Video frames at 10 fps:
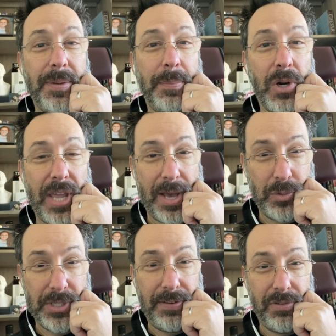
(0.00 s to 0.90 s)

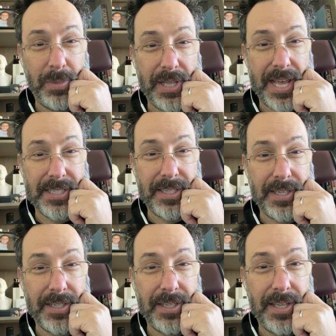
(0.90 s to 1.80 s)
Murkowski from
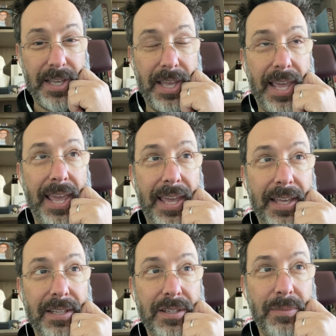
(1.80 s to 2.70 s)
Alaska,
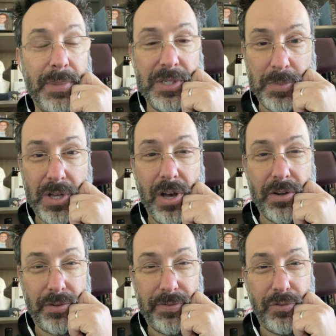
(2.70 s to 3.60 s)
and Mitch
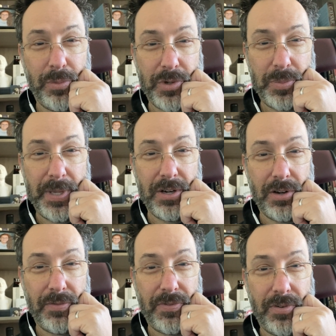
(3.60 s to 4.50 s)
McConnell, the former
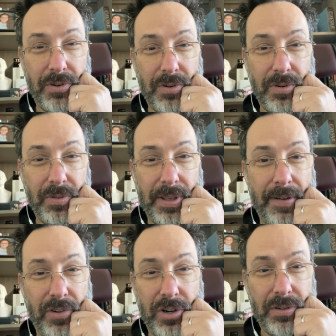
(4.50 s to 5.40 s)
speaker
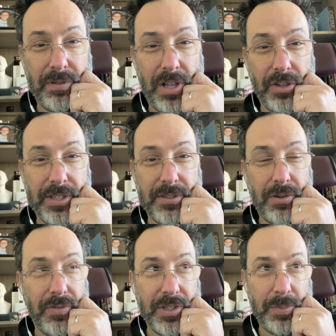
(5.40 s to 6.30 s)
forever, longest
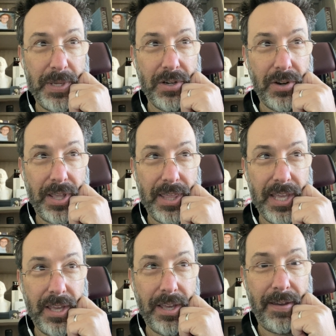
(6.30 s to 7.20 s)
serving speaker, I
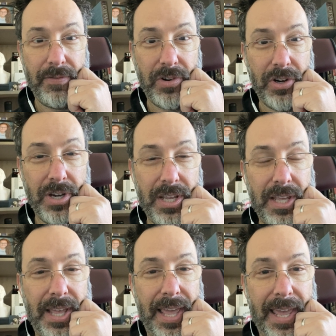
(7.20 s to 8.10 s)
think, ever.
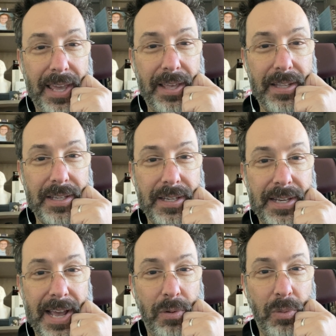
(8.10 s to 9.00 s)
And
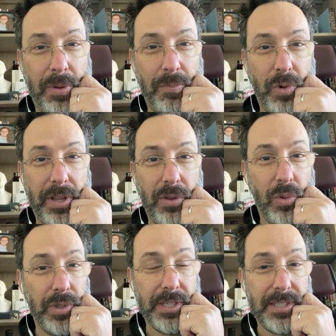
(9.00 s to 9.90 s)
now one of the
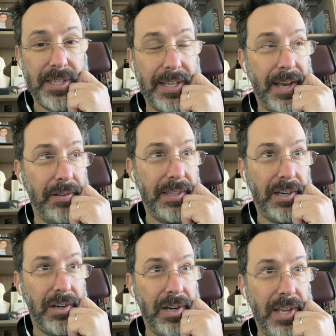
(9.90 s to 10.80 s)
oldest out
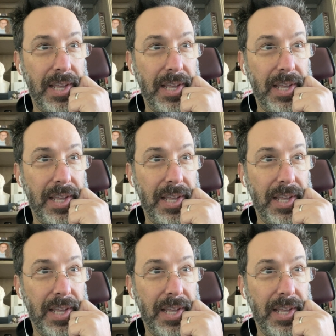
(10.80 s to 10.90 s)
there.